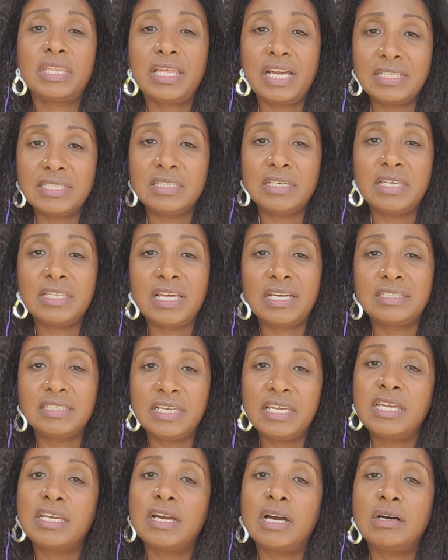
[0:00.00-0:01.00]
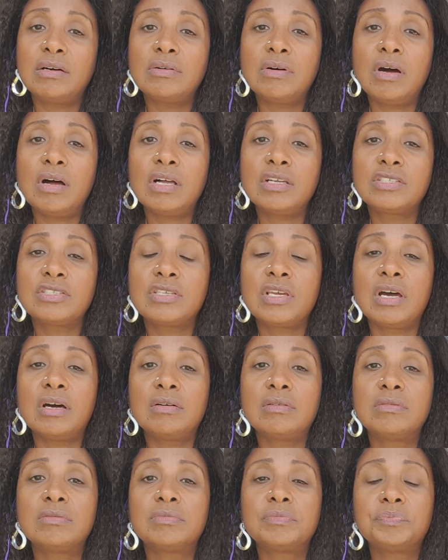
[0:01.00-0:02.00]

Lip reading: that's ego also.